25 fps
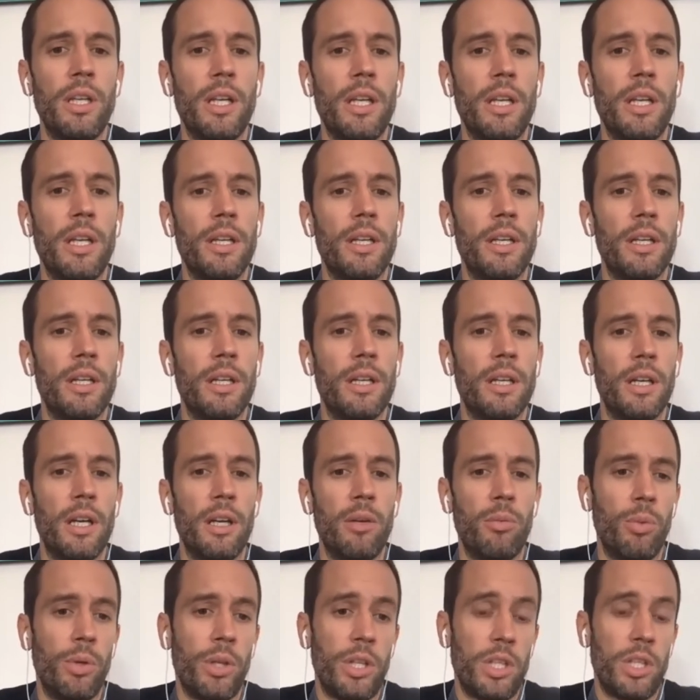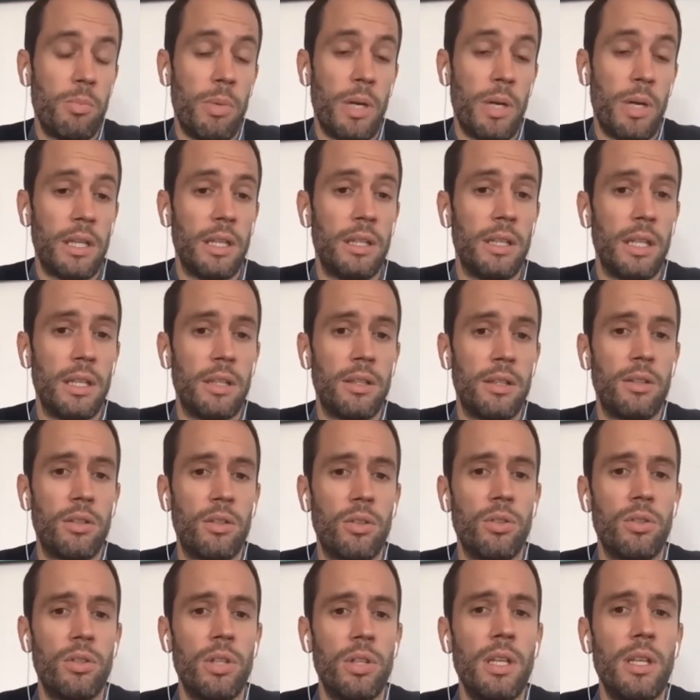And I would expect that
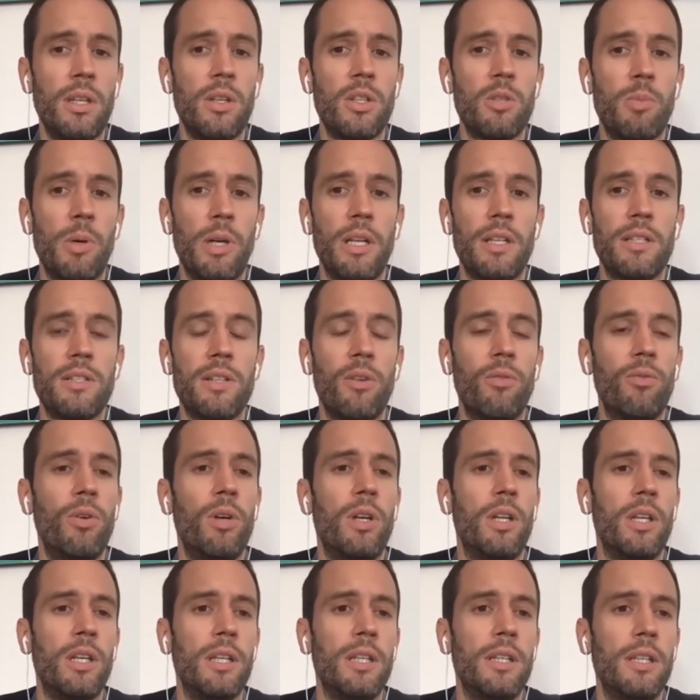continues, but it's not really